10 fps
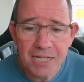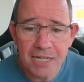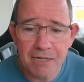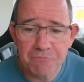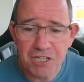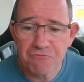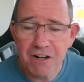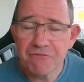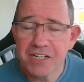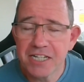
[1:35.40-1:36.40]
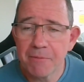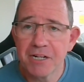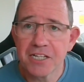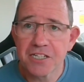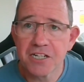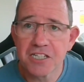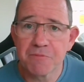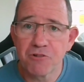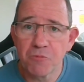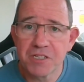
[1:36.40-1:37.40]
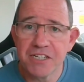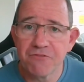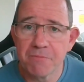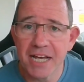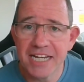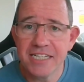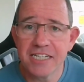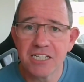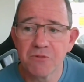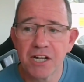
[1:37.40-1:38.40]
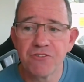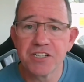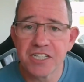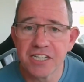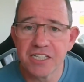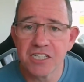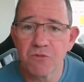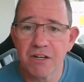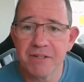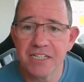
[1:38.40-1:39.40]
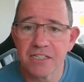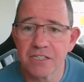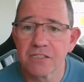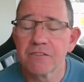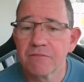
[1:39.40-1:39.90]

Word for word: Um, so roughly doubling the size of the property from 80 to 160 square metres.